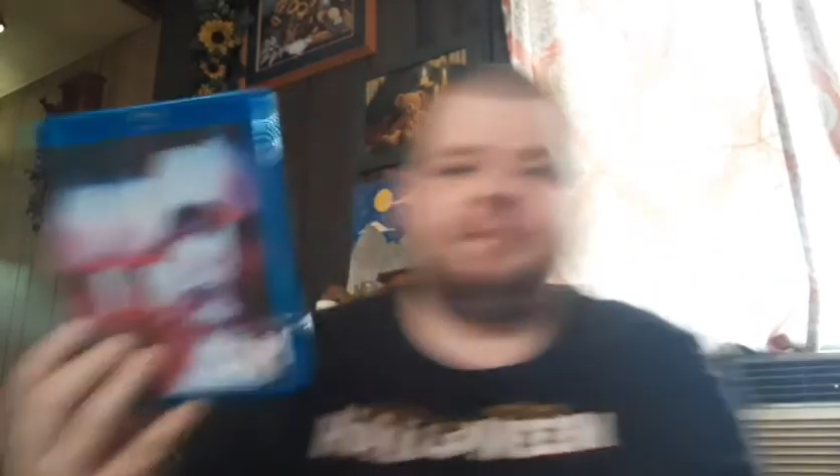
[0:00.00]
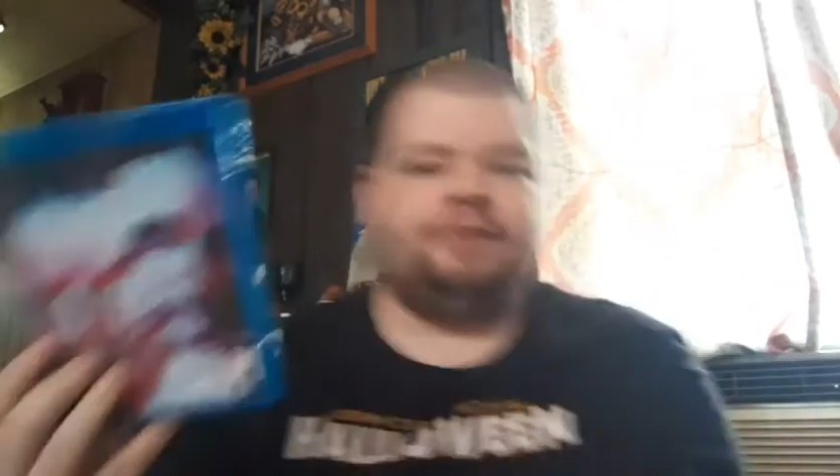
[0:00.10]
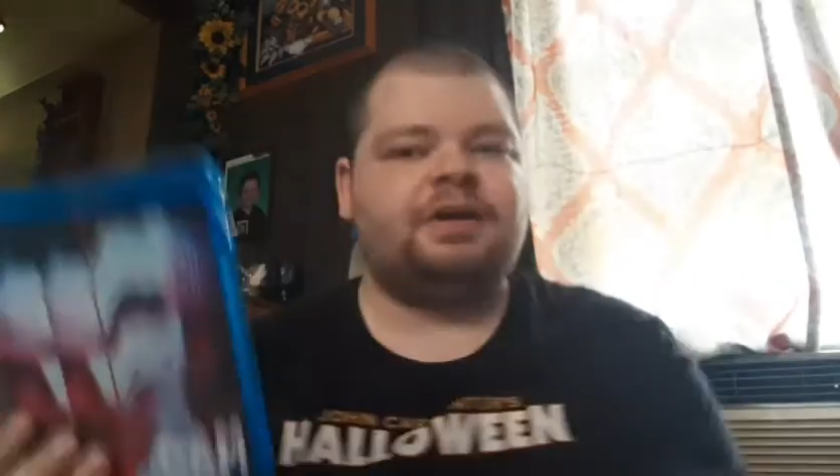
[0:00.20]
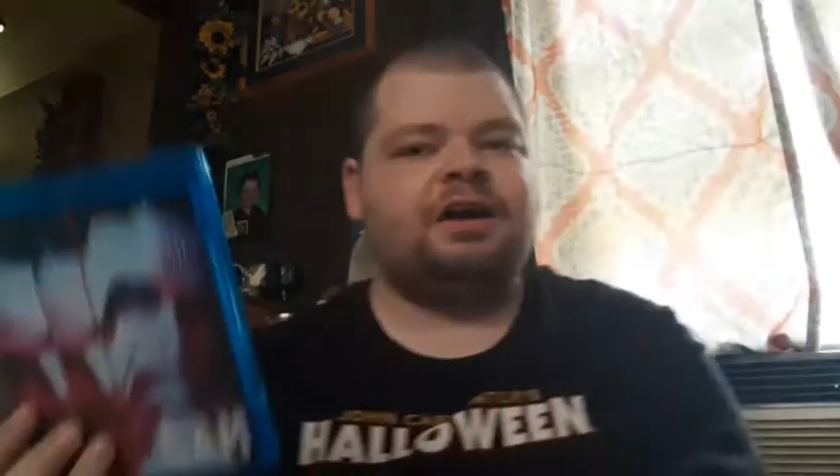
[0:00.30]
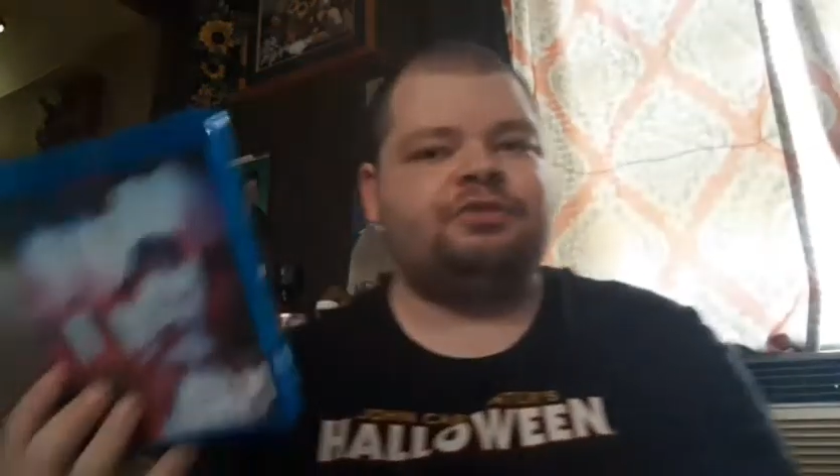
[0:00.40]

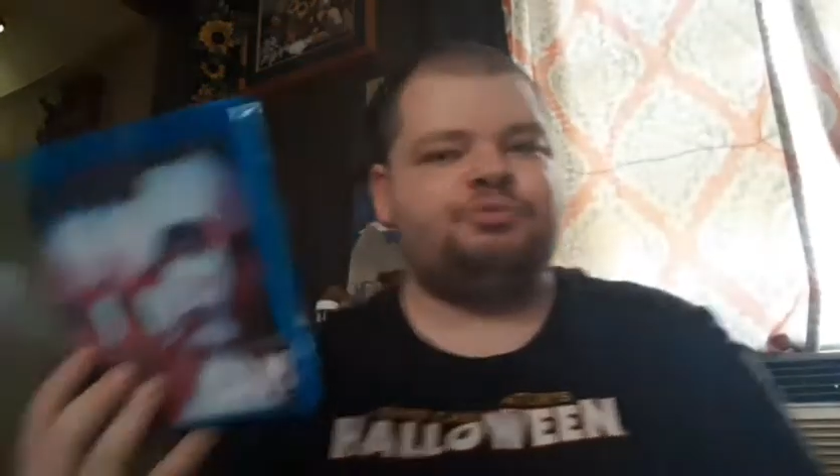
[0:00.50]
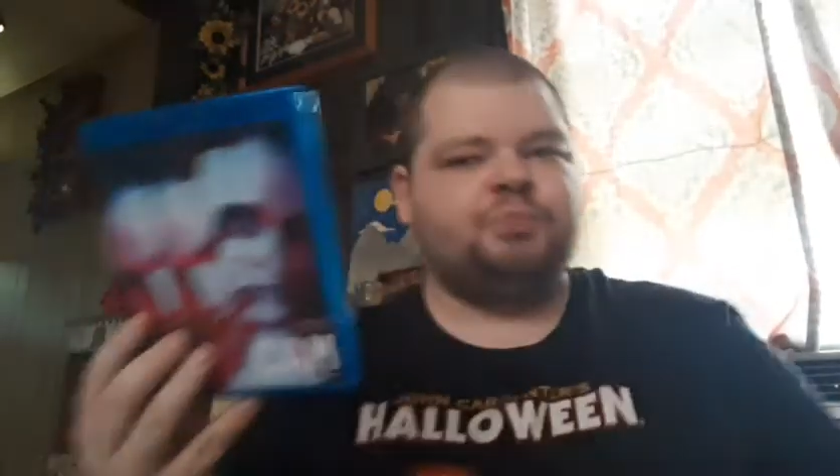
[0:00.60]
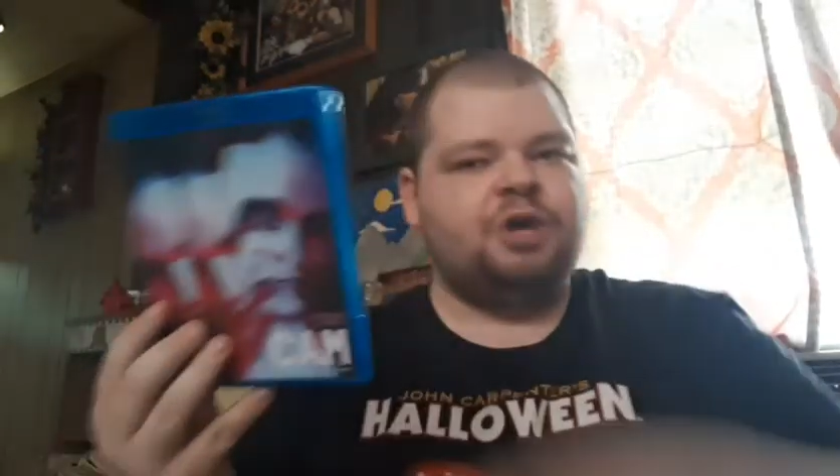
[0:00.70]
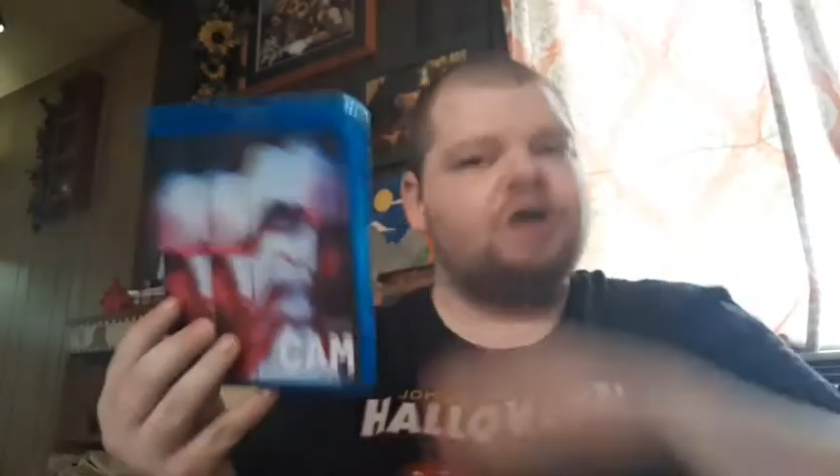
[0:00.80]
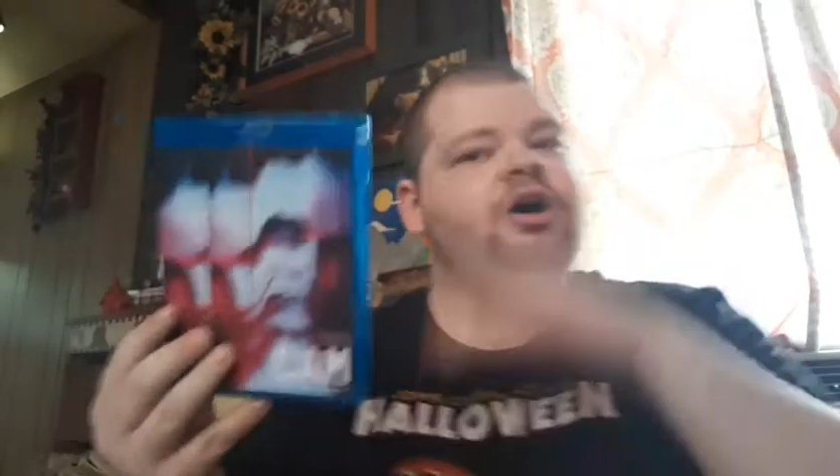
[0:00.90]
If you guys
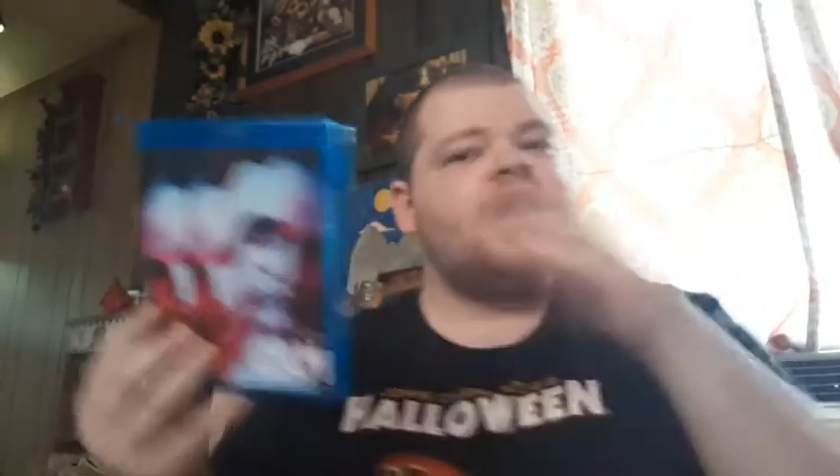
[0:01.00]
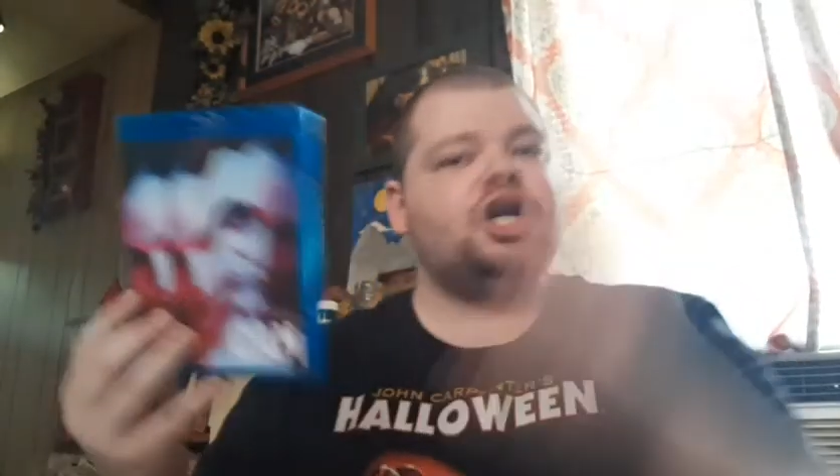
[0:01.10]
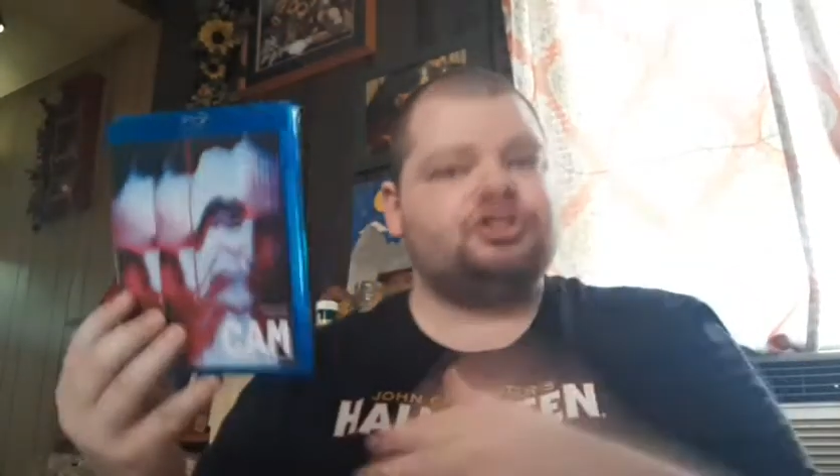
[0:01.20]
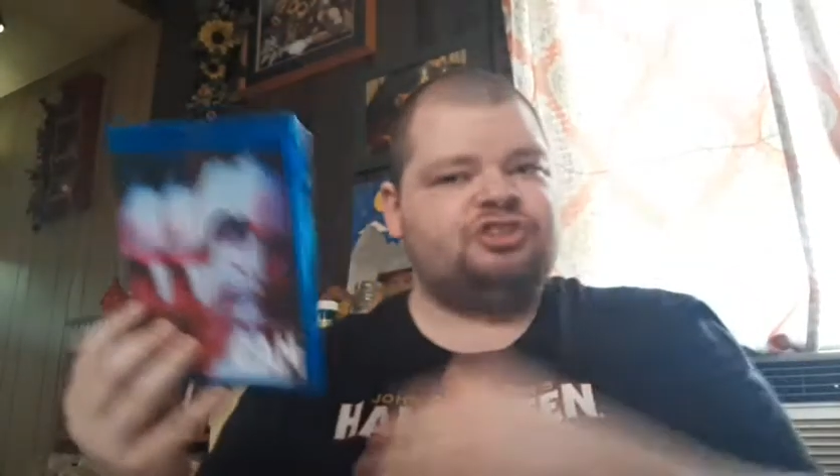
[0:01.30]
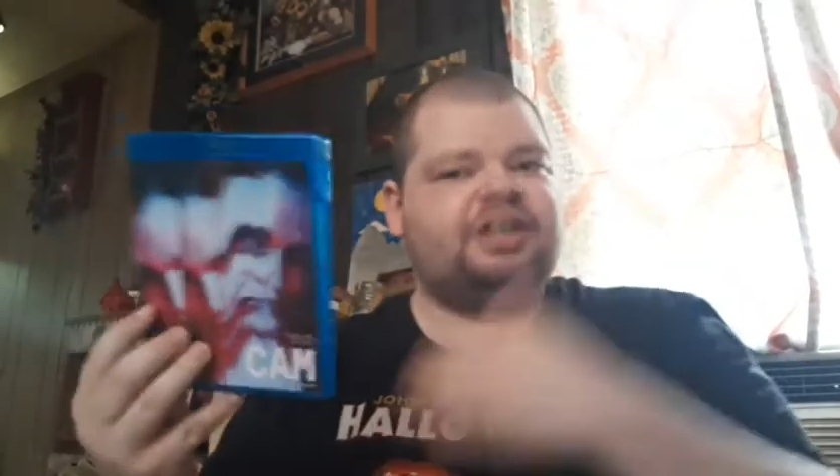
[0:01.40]

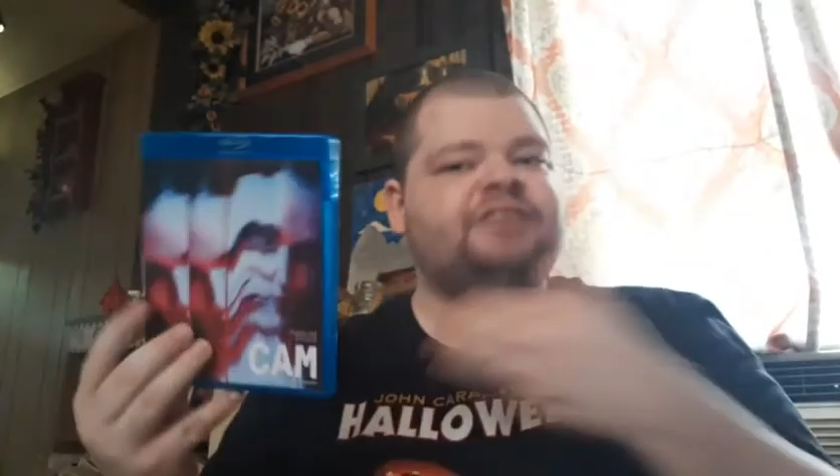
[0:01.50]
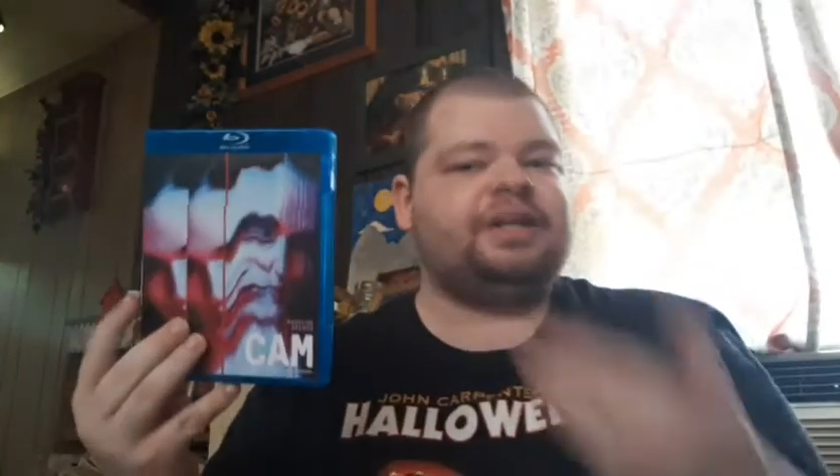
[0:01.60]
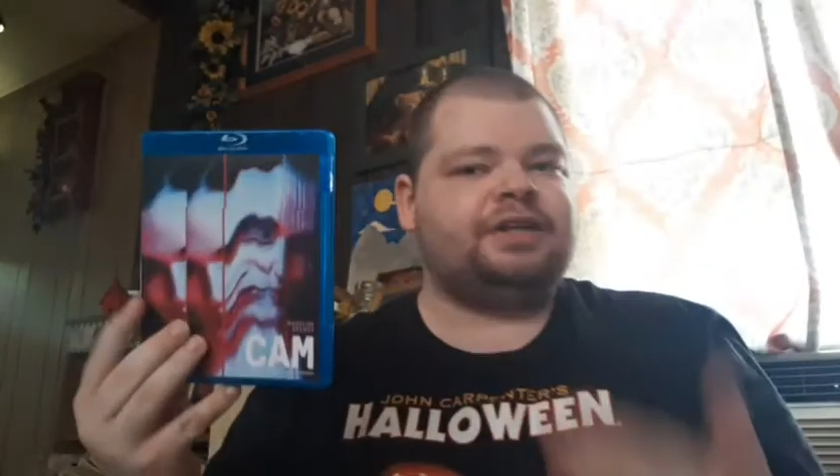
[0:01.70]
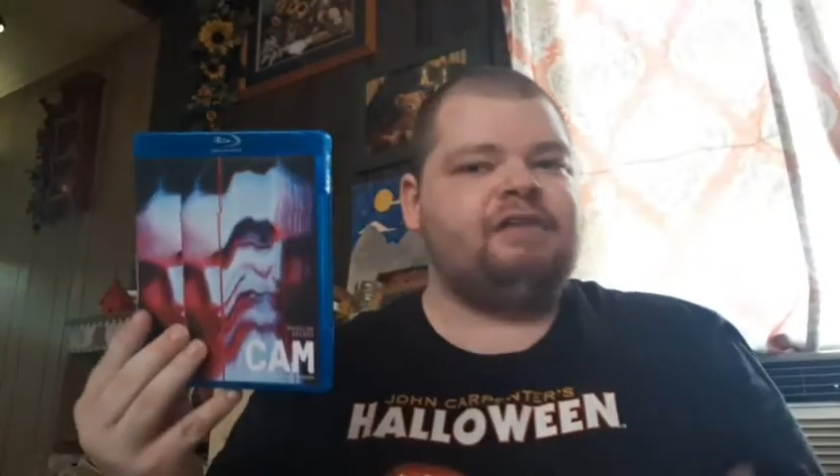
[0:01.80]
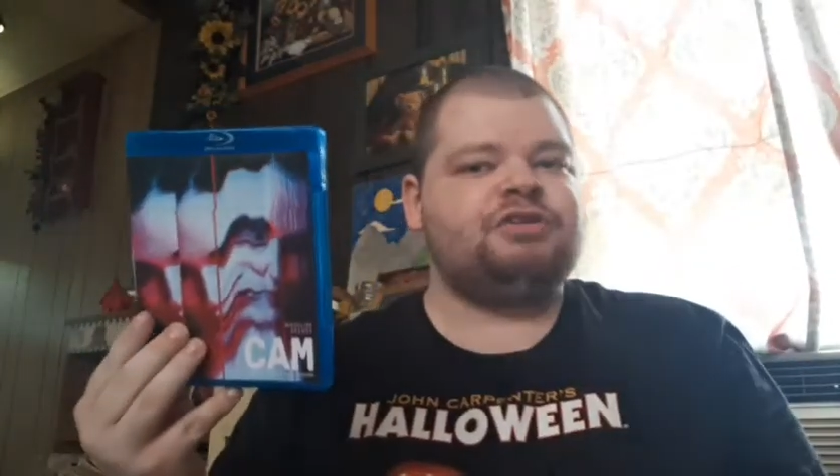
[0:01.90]
understand
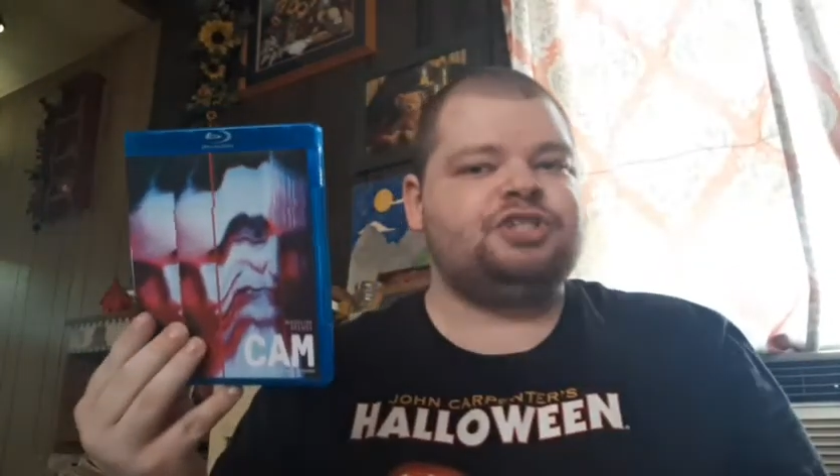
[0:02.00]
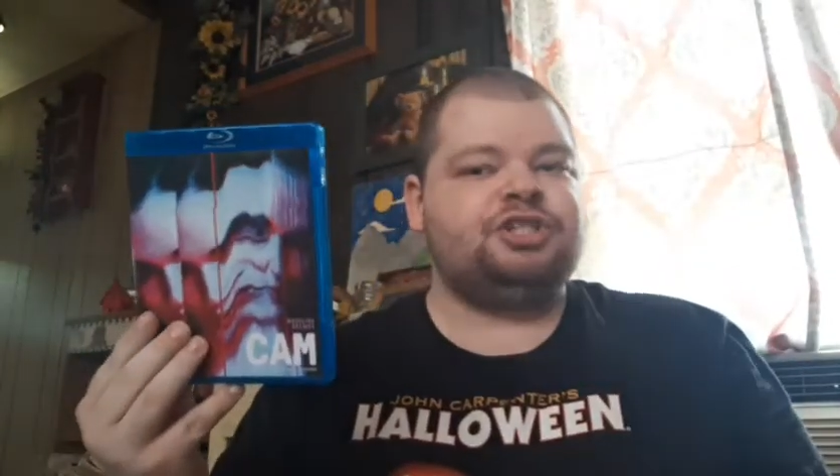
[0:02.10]
technology,